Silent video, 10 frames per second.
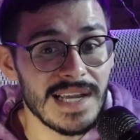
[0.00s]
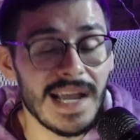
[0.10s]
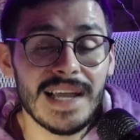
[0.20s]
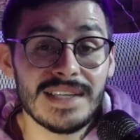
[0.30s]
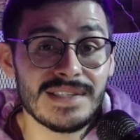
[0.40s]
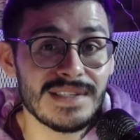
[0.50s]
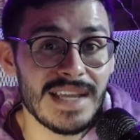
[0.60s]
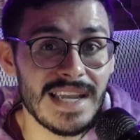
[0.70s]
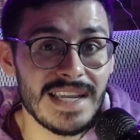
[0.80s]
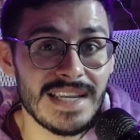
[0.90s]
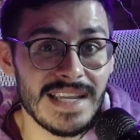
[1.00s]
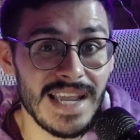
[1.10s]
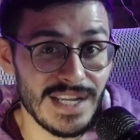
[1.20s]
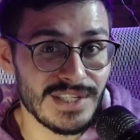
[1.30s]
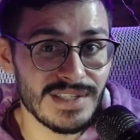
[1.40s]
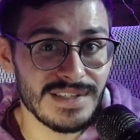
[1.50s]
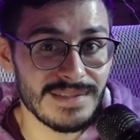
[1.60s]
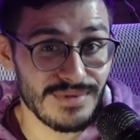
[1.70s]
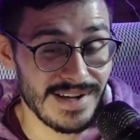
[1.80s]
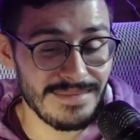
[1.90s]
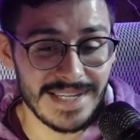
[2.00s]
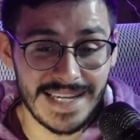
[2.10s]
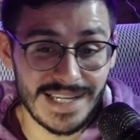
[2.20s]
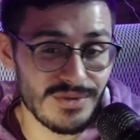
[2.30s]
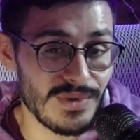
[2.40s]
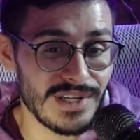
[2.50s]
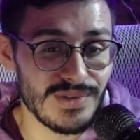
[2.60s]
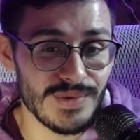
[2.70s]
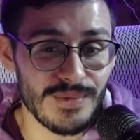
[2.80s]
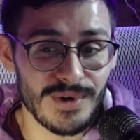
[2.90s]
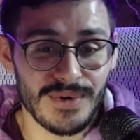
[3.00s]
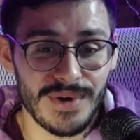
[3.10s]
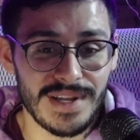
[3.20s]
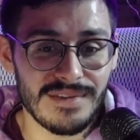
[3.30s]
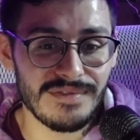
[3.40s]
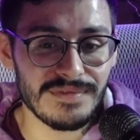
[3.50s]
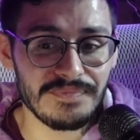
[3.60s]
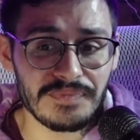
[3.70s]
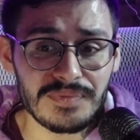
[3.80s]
as a agent prompt, I guess we could do more creative.